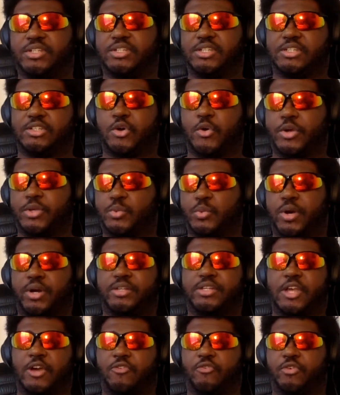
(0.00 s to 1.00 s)
It just always
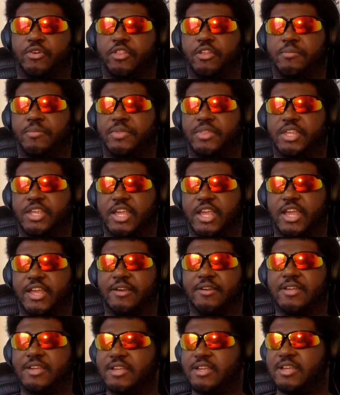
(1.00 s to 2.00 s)
works out for them in the
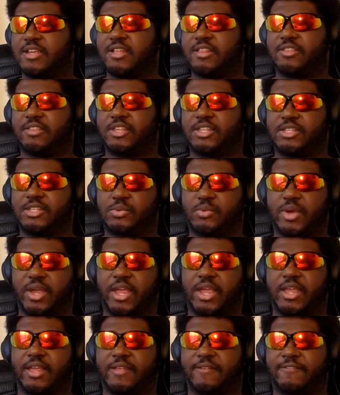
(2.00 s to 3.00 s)
end. This
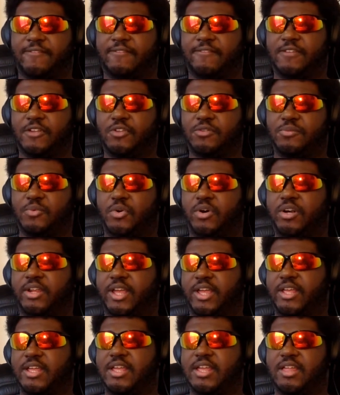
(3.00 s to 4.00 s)
way, it feels more
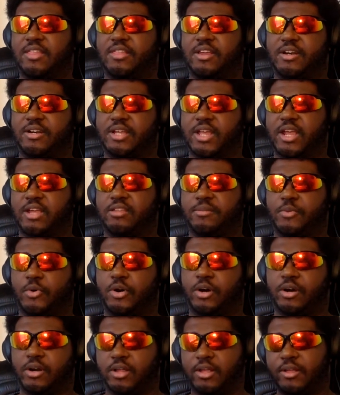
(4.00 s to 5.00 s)
like they're taking a
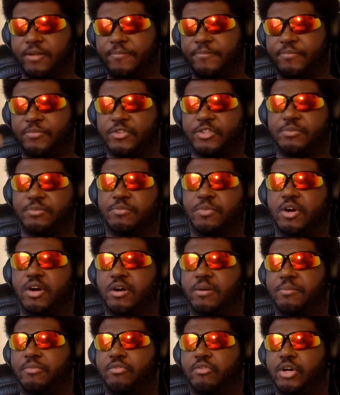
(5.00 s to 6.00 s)
more
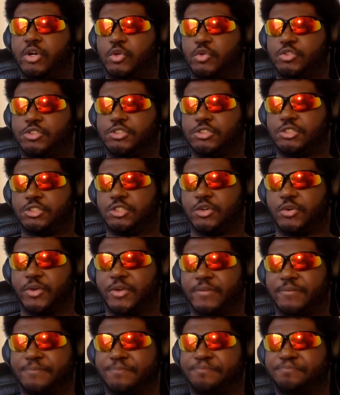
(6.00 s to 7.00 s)
smart approach to
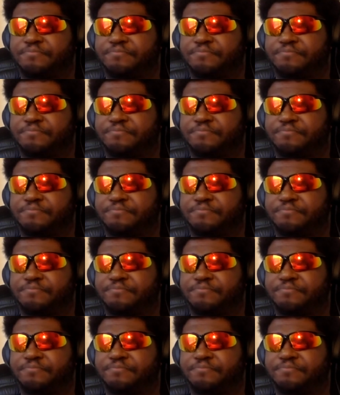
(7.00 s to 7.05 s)
it.